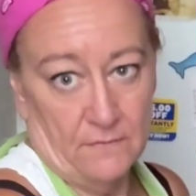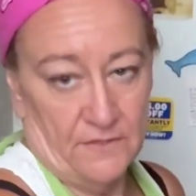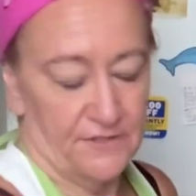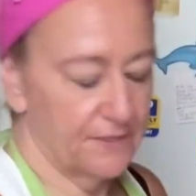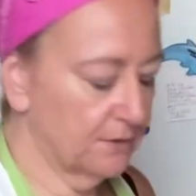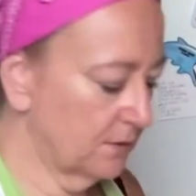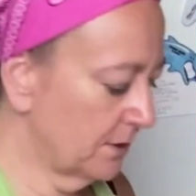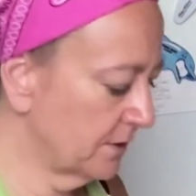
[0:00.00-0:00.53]

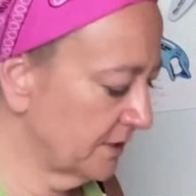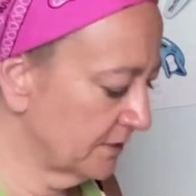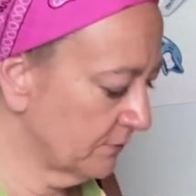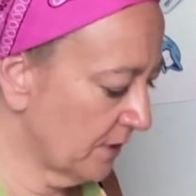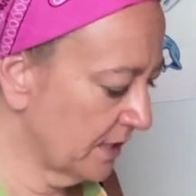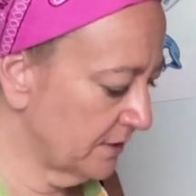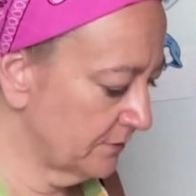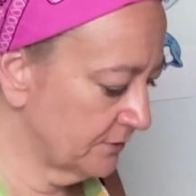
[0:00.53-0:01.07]
Still learning,
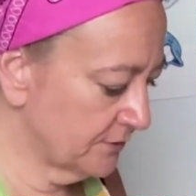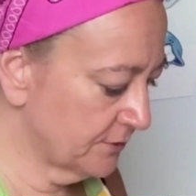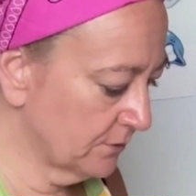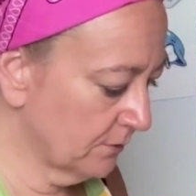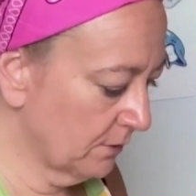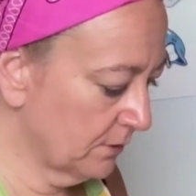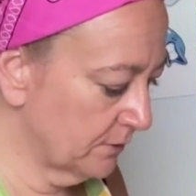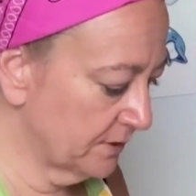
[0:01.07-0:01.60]
right? Still
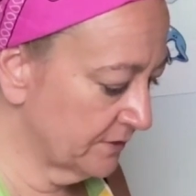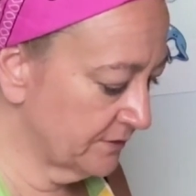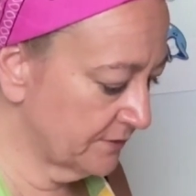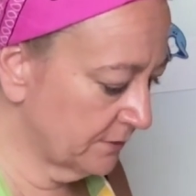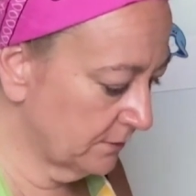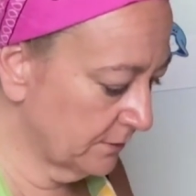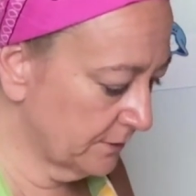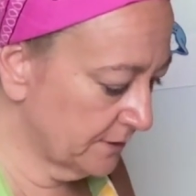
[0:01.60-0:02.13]
growing,
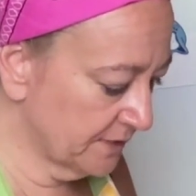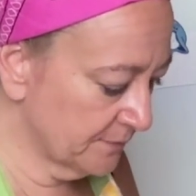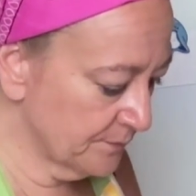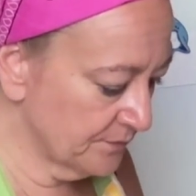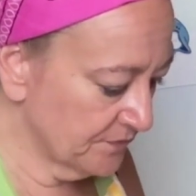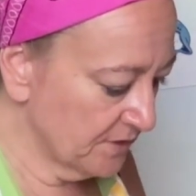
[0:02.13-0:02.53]
still learning.